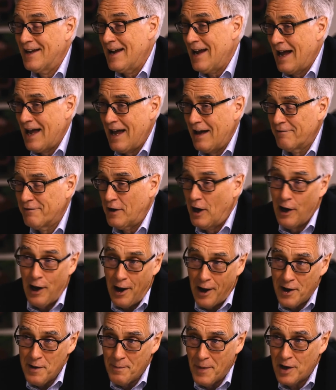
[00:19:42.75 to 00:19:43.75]
they have a
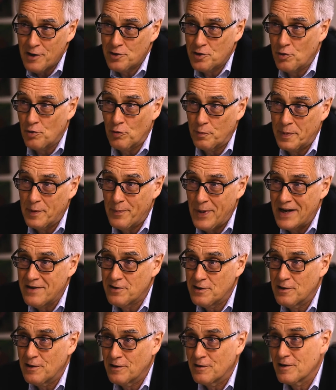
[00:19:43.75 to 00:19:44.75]
high marginal
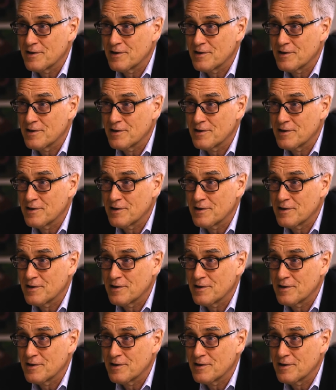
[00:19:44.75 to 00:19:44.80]
propensity